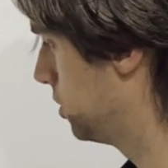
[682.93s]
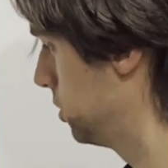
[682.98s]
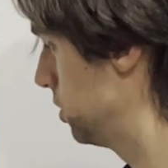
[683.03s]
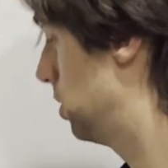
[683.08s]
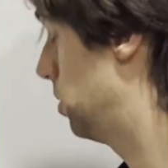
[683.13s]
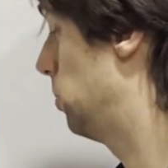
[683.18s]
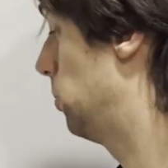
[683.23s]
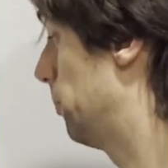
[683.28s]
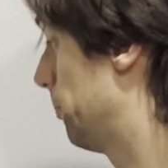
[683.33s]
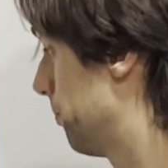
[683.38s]

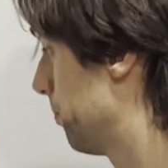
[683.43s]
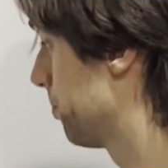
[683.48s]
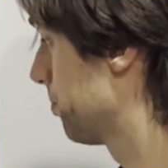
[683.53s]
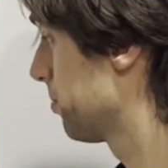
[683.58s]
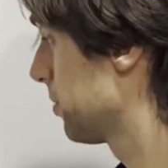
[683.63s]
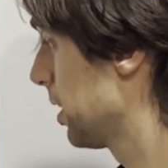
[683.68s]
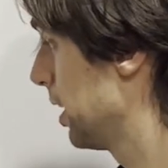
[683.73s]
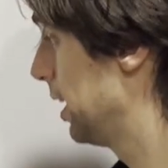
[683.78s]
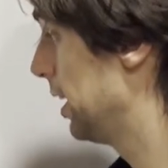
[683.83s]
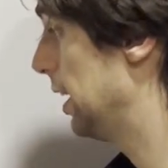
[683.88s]
So
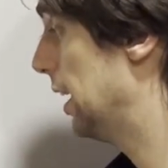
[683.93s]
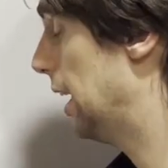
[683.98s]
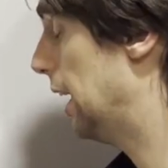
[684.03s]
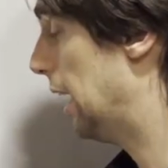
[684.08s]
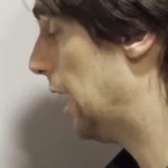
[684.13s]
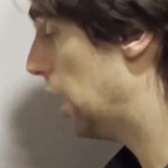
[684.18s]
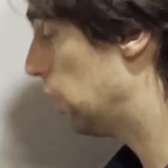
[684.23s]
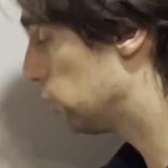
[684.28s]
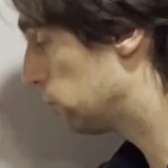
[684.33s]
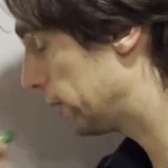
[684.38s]

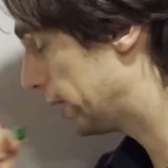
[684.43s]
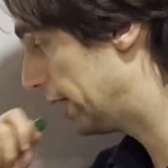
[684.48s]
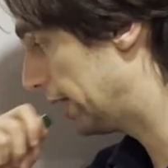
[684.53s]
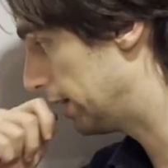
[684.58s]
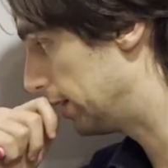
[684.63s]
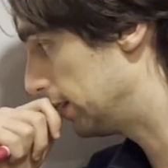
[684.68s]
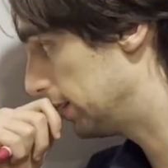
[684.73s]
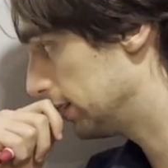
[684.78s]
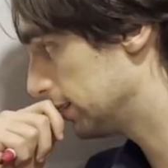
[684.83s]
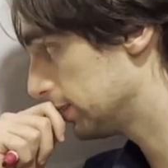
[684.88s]
how do we
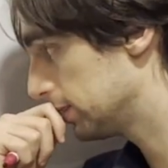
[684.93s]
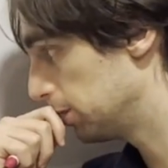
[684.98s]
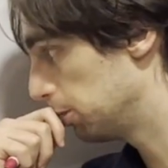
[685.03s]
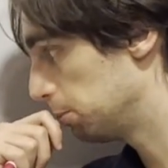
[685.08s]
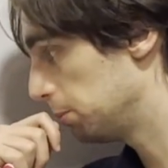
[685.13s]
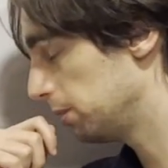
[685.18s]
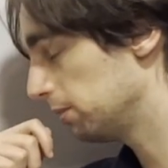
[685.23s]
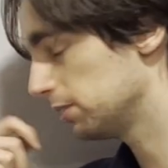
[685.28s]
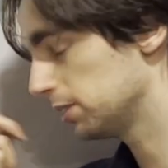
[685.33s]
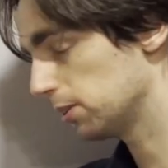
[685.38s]
get this? So
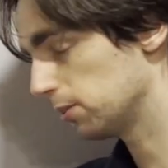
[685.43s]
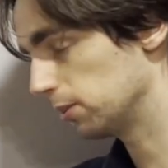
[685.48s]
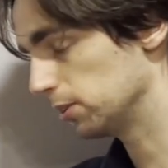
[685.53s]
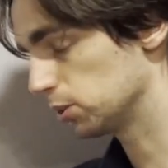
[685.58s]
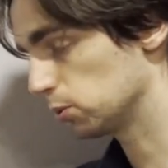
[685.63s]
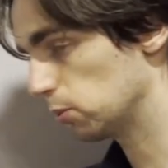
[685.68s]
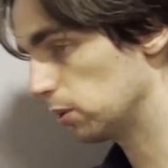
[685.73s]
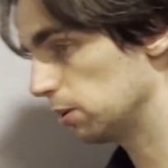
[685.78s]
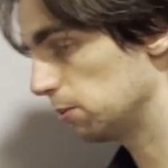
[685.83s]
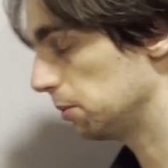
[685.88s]
p of 0
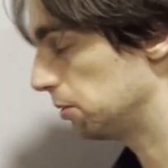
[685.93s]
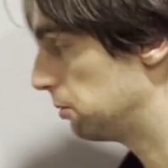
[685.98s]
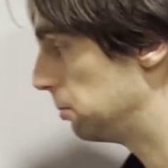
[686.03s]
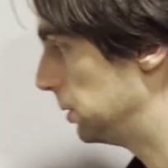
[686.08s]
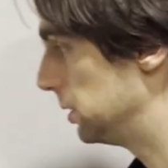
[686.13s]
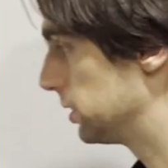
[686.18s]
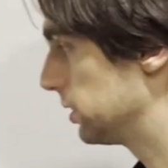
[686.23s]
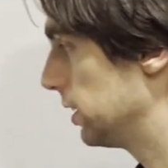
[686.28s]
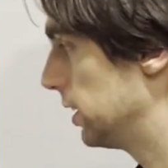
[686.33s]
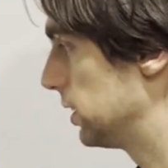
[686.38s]
is 1, which
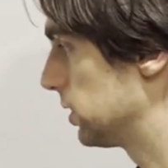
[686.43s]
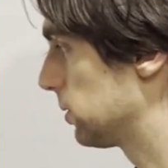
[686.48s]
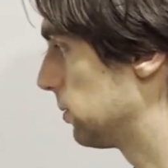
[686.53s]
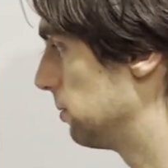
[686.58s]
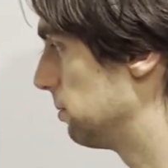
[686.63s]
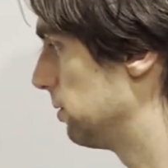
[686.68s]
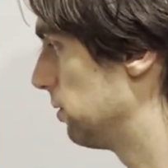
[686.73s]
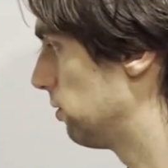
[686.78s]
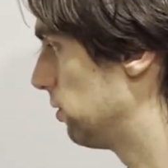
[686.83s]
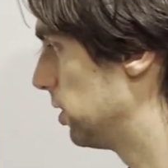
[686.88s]
means the last
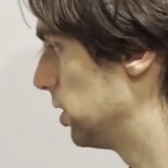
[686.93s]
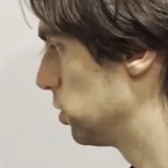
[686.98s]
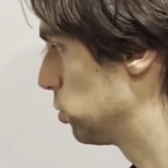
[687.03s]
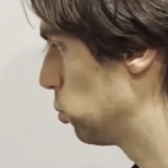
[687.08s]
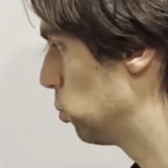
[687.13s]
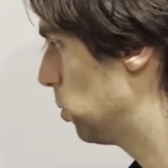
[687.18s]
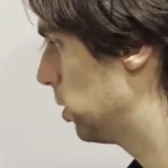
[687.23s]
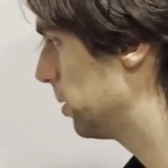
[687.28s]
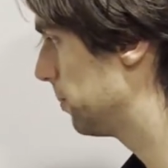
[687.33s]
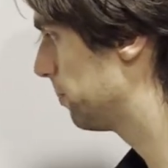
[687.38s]
coefficient is
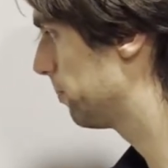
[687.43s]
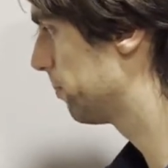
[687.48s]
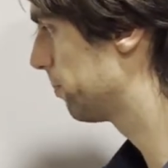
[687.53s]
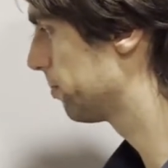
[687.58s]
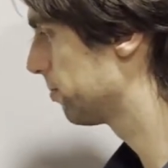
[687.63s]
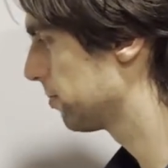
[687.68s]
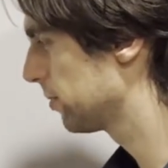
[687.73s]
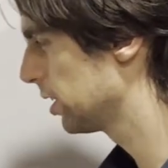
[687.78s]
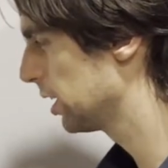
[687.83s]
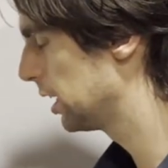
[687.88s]
1.
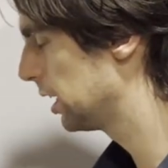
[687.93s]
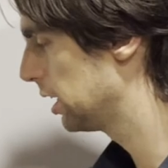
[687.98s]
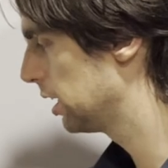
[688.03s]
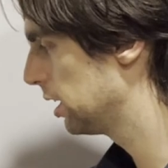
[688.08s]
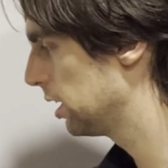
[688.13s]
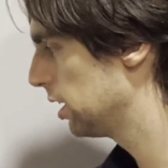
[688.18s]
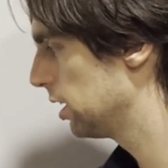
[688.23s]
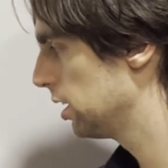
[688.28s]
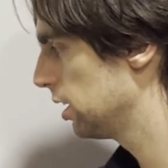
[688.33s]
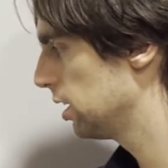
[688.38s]

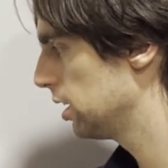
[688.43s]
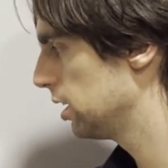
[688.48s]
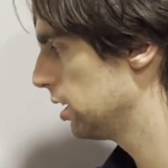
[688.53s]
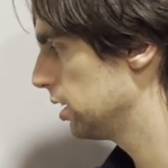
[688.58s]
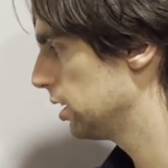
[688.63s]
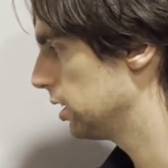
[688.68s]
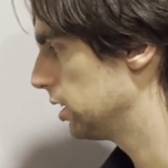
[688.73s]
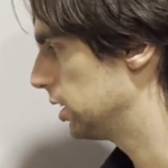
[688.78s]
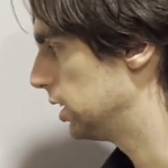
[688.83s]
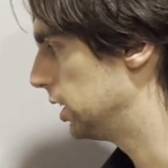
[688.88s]

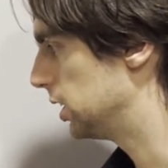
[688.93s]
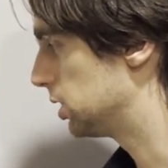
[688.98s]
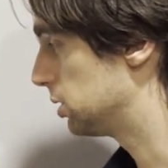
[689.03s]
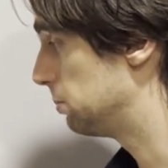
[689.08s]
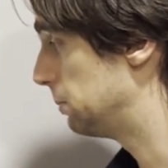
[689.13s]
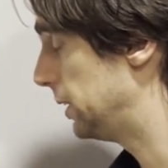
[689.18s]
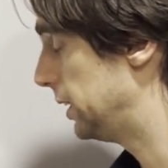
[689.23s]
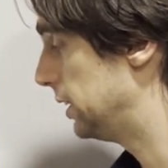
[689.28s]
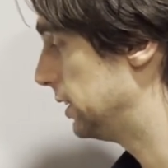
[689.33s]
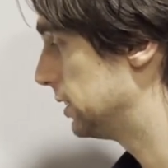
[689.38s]
This
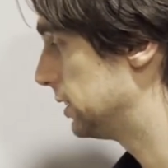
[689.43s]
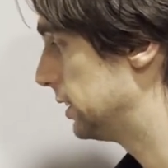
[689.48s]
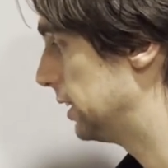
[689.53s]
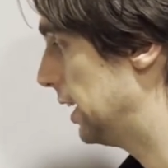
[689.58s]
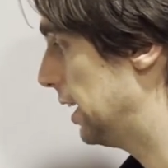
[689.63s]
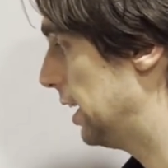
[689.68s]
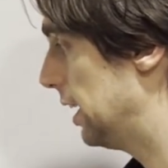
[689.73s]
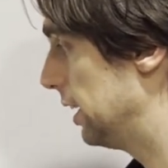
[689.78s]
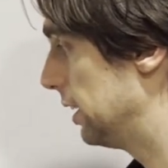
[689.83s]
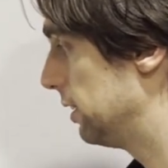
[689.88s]
means
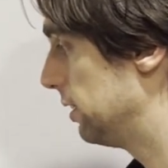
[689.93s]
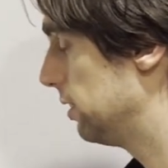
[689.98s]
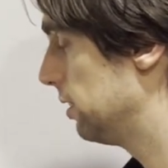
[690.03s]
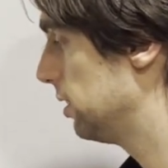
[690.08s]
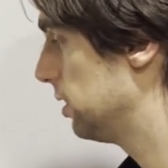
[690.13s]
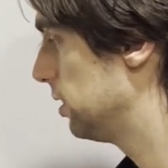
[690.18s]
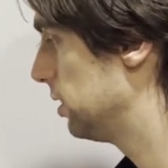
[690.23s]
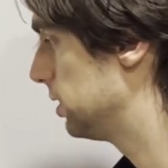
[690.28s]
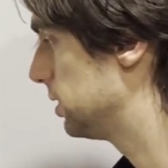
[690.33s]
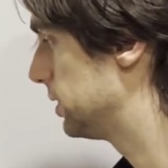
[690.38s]
that
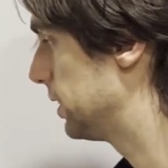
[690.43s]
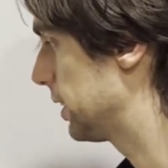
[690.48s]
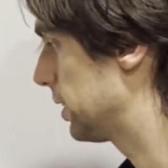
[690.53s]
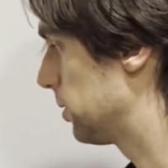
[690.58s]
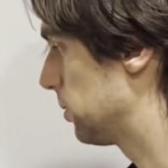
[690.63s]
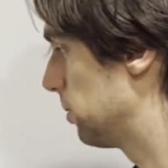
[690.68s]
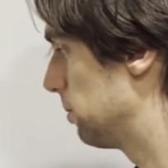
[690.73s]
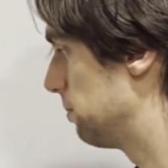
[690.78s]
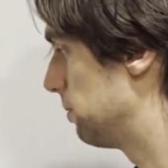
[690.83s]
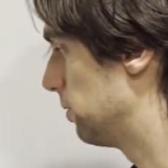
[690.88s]
the
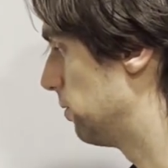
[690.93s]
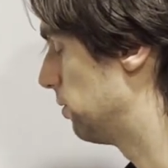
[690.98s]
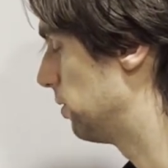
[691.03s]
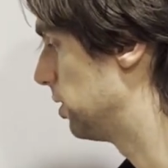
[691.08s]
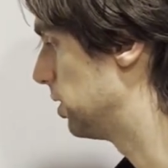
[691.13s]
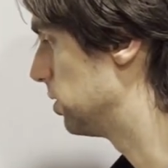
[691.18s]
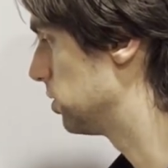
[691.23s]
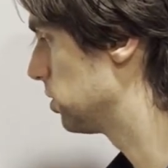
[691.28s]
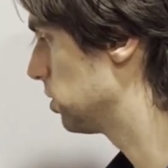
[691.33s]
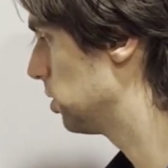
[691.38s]
second
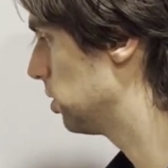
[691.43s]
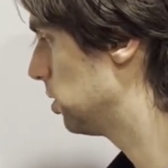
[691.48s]
coefficient is